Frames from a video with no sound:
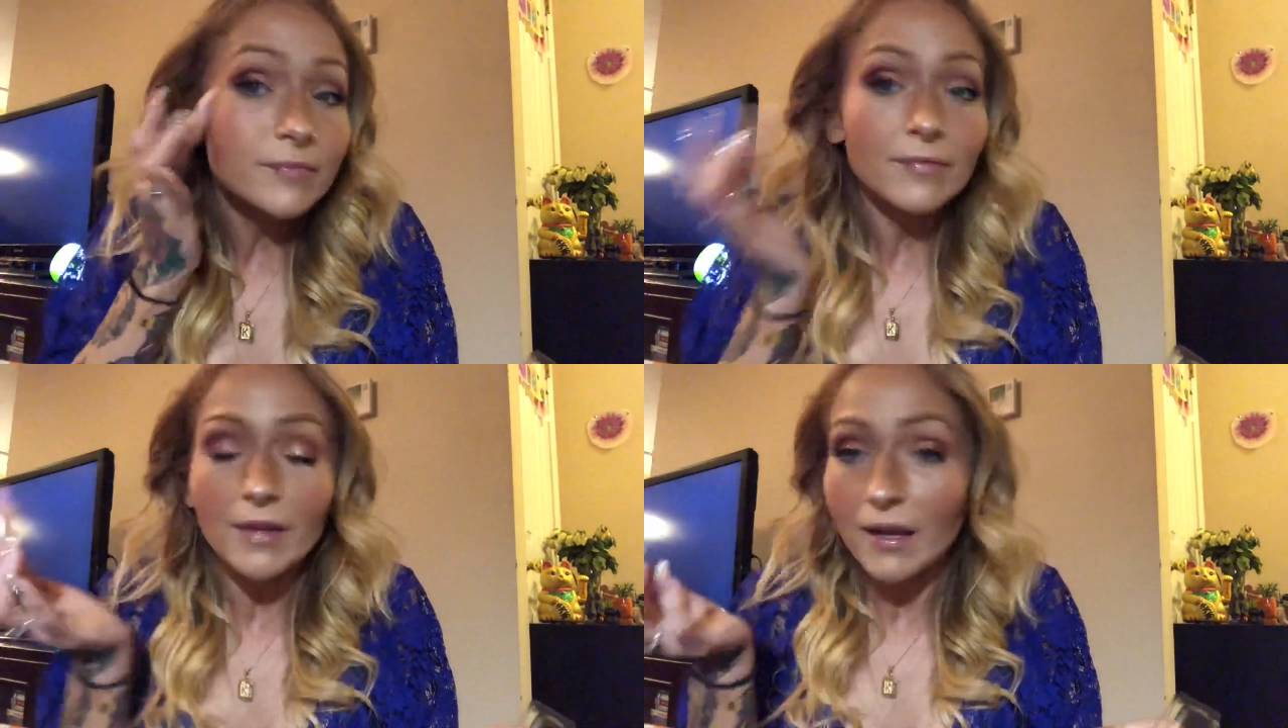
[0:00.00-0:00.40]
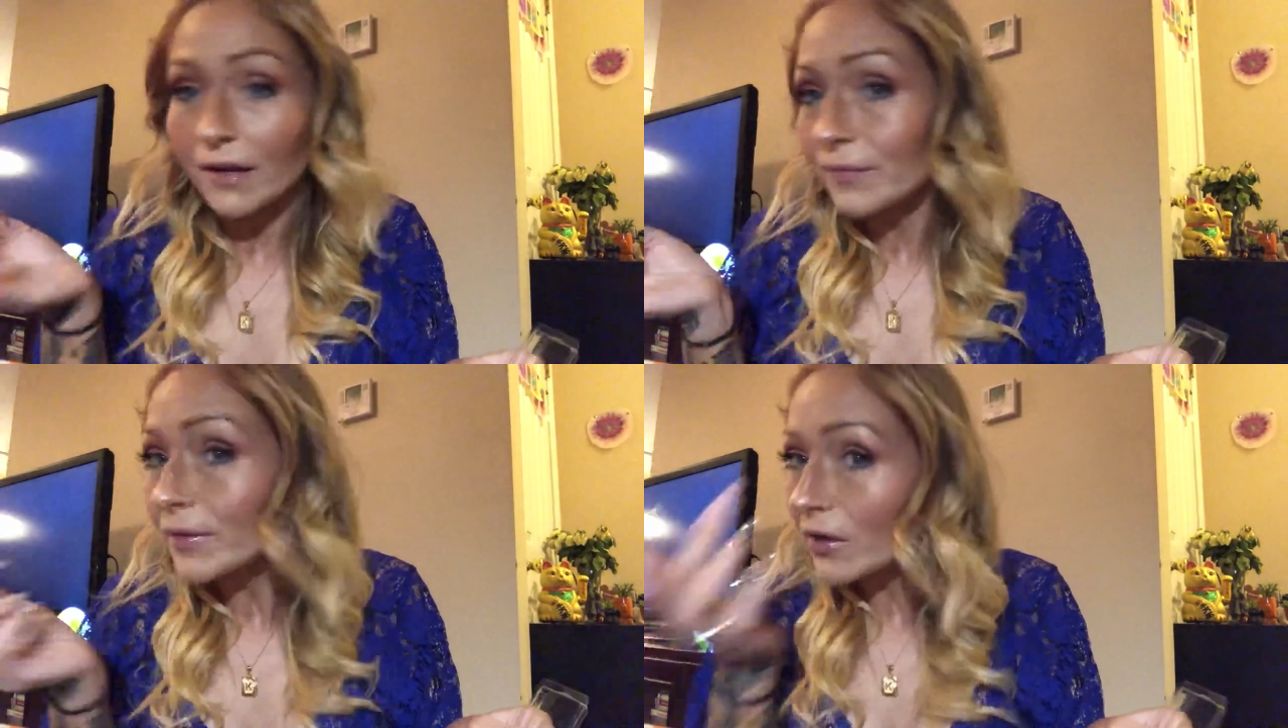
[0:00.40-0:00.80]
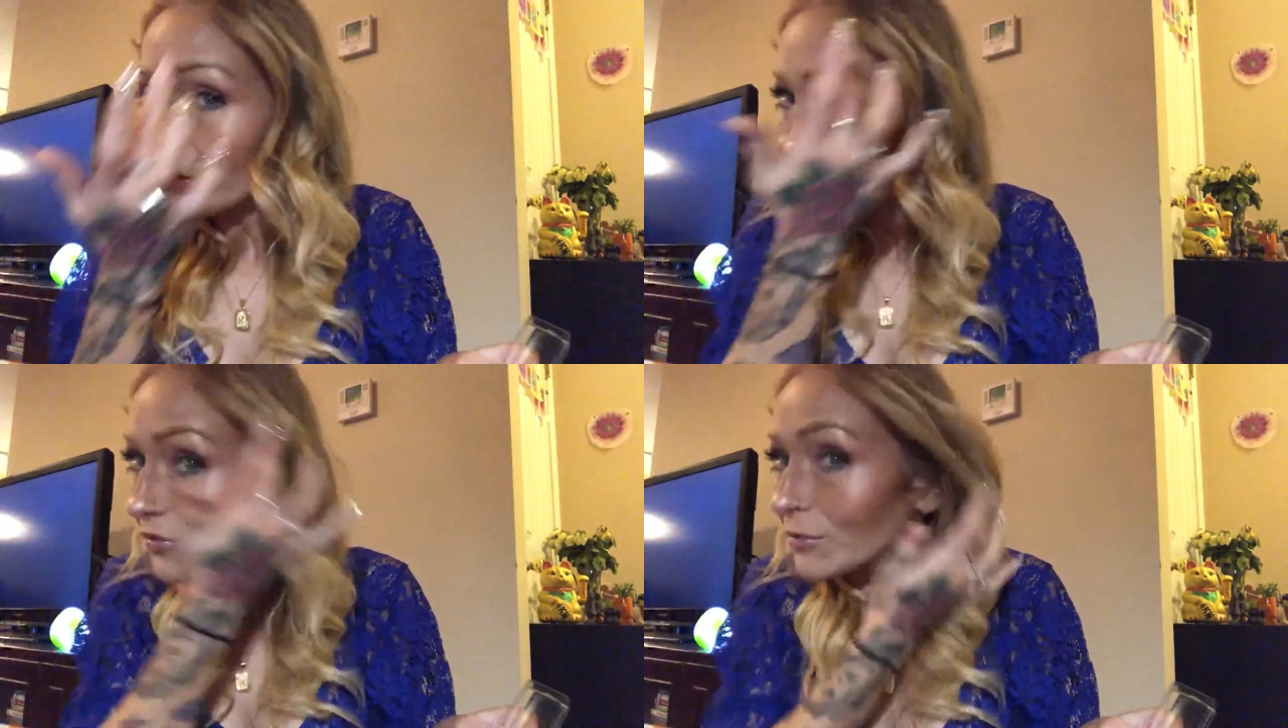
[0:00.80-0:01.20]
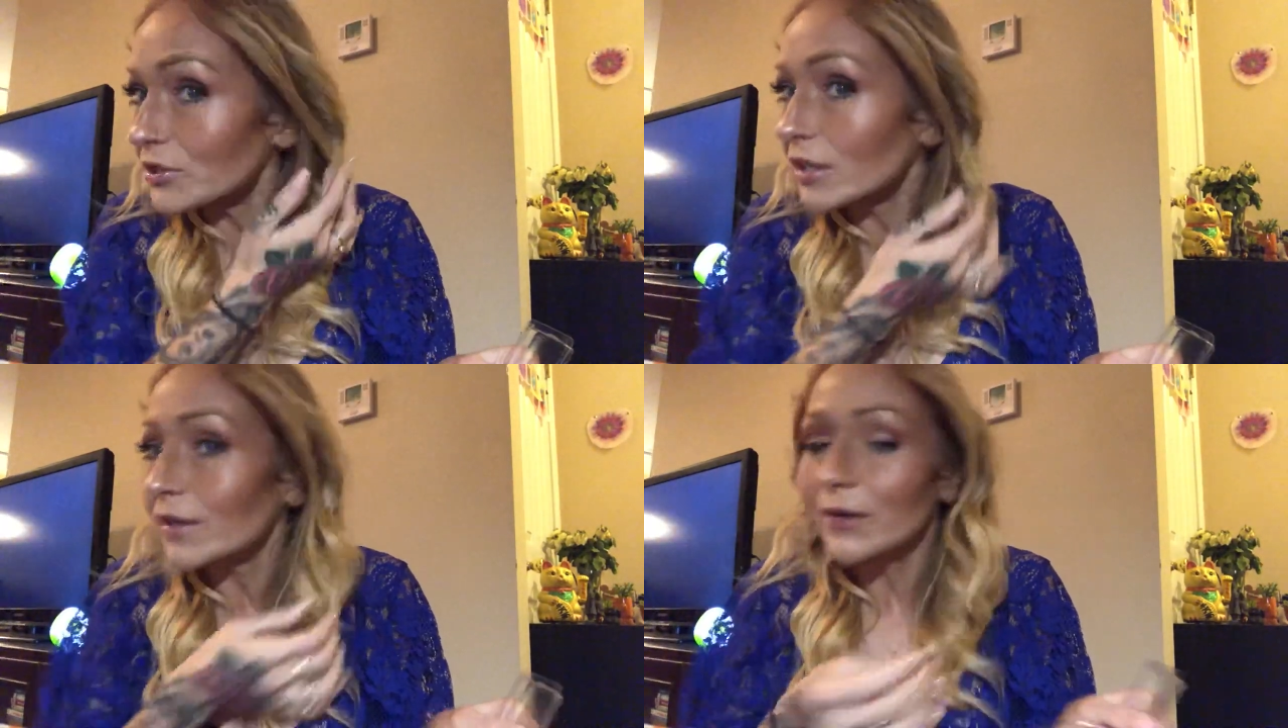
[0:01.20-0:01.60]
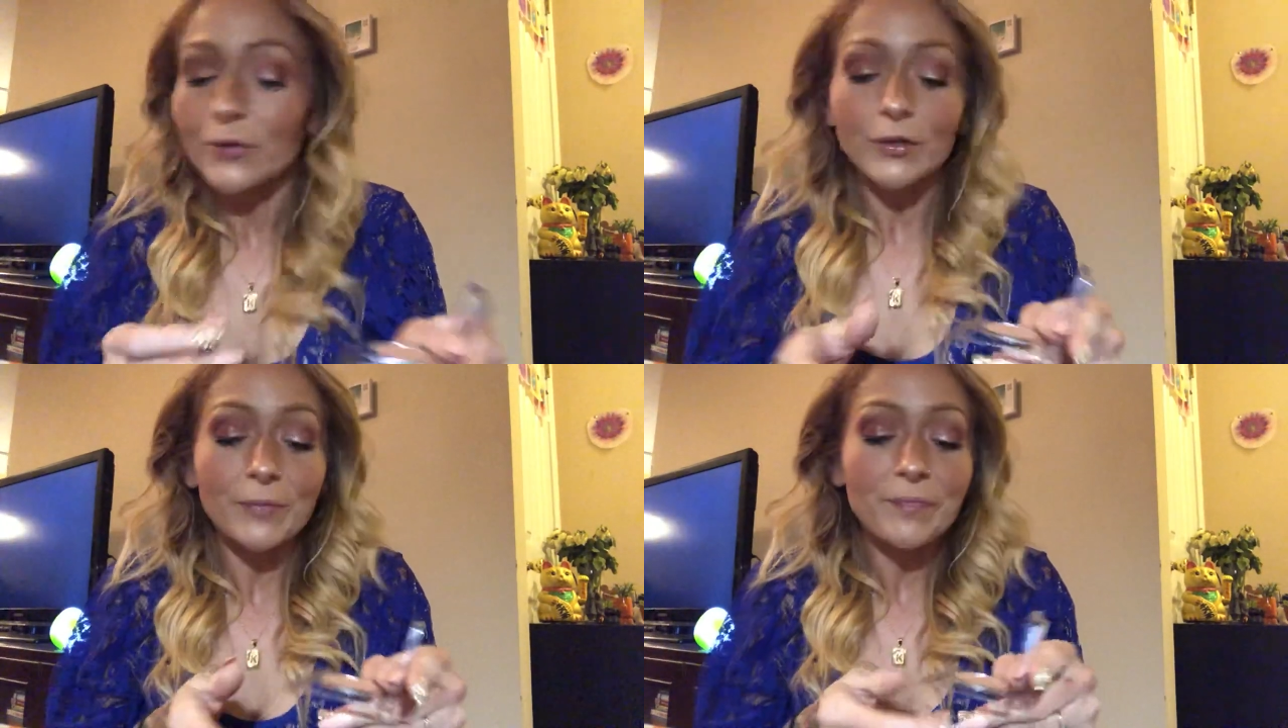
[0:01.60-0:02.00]
Yeah, I already have so much highlighter
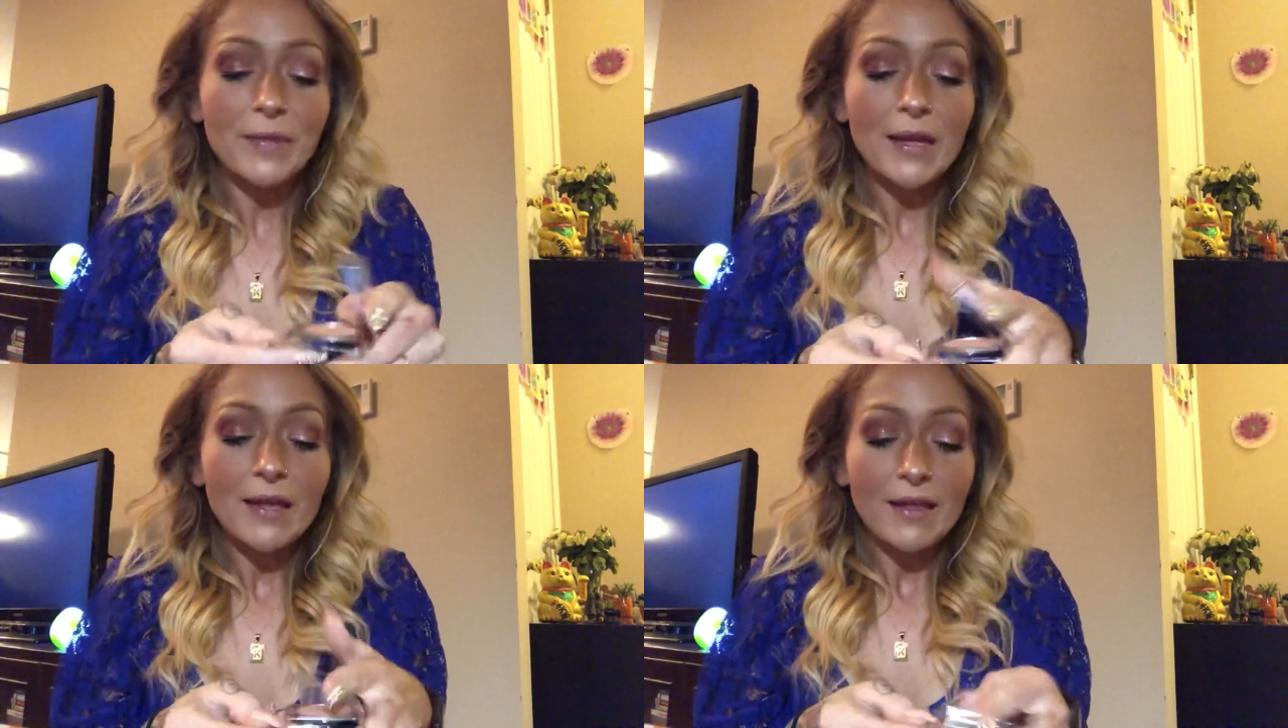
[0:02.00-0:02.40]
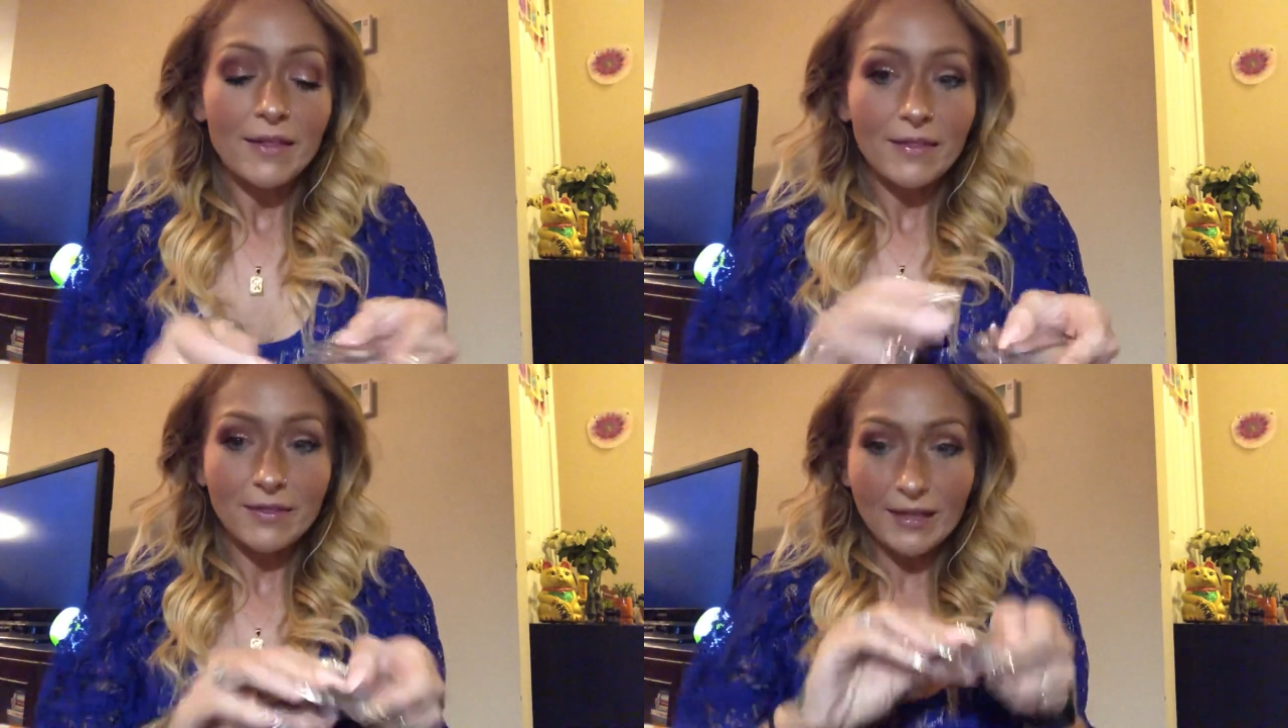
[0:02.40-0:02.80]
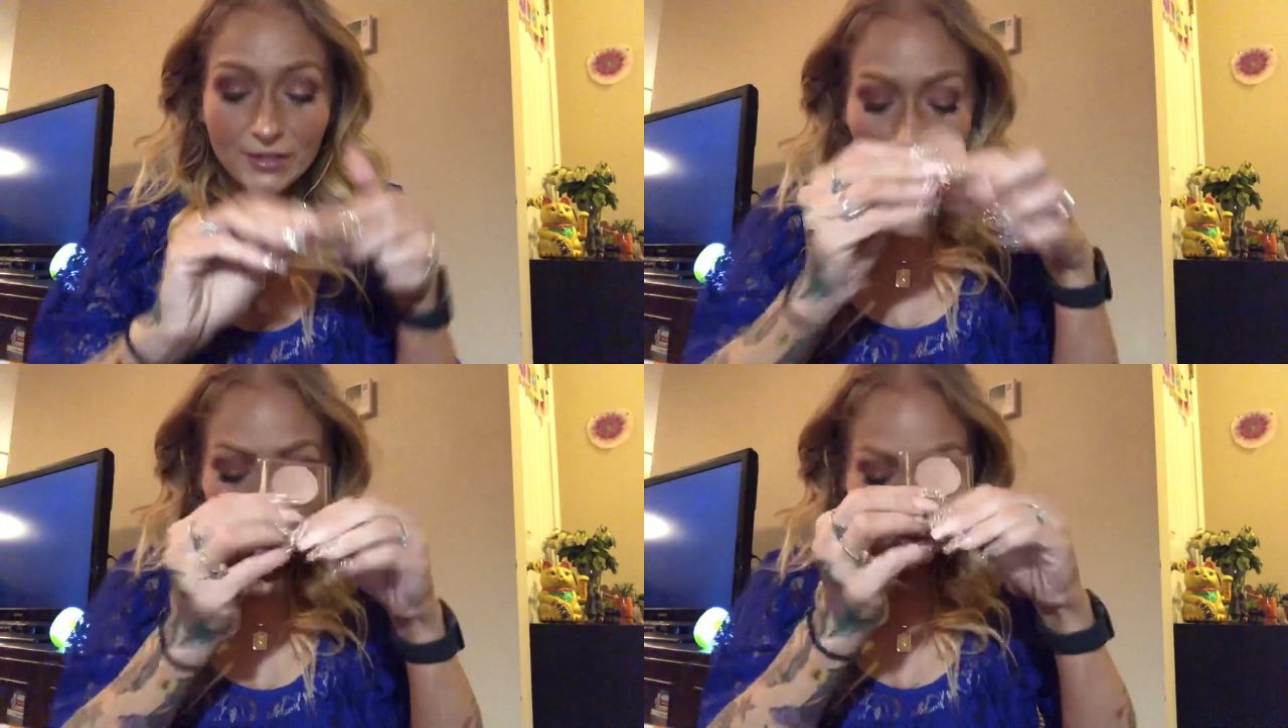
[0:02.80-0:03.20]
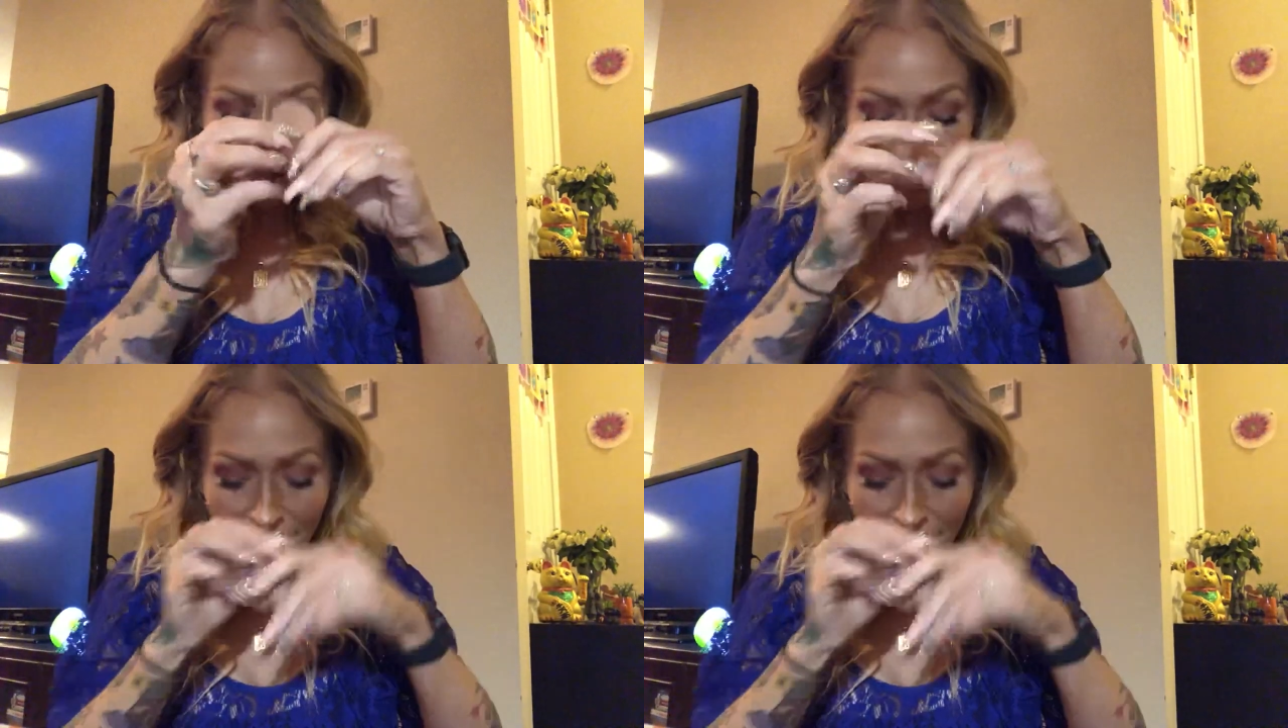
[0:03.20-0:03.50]
on. That's gorgeous.